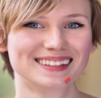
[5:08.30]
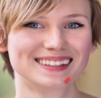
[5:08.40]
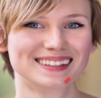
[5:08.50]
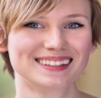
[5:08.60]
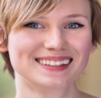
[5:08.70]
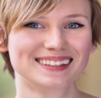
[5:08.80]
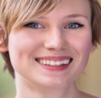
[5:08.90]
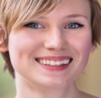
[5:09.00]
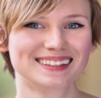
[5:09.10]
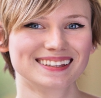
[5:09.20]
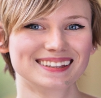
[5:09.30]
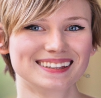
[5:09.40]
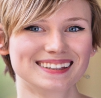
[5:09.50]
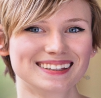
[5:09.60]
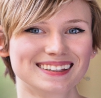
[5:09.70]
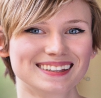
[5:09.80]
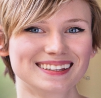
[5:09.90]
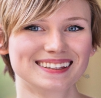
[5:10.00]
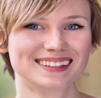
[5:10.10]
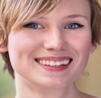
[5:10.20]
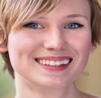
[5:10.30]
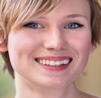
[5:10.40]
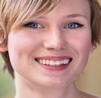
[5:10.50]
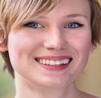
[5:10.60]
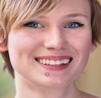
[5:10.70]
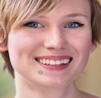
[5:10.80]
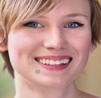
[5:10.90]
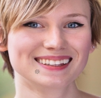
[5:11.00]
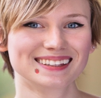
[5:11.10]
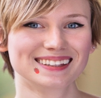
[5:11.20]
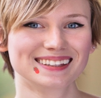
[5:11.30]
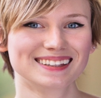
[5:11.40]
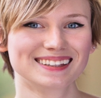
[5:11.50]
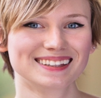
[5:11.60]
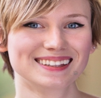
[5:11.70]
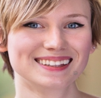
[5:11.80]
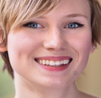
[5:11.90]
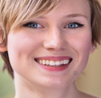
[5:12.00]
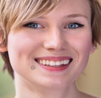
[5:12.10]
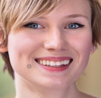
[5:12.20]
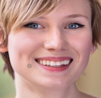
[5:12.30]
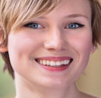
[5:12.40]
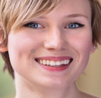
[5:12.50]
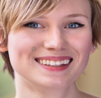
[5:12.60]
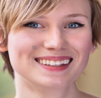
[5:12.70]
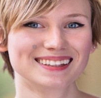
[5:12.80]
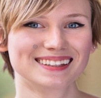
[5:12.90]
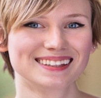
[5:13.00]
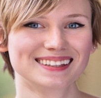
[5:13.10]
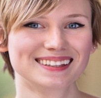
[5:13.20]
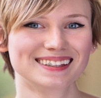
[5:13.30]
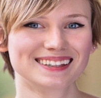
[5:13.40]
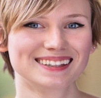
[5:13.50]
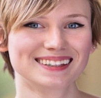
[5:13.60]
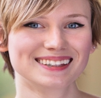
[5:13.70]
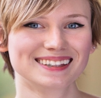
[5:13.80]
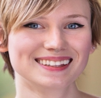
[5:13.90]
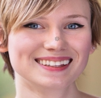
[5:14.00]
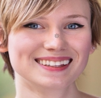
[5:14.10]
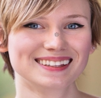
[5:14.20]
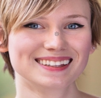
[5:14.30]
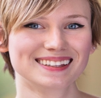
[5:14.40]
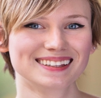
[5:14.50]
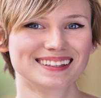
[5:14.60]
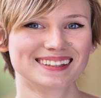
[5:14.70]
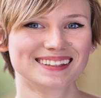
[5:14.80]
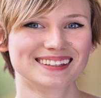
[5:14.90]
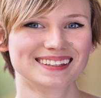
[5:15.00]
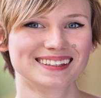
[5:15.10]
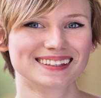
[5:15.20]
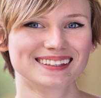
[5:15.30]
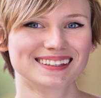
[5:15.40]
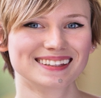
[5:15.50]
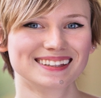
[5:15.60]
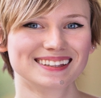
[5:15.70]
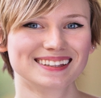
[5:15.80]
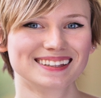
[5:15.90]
[no speech]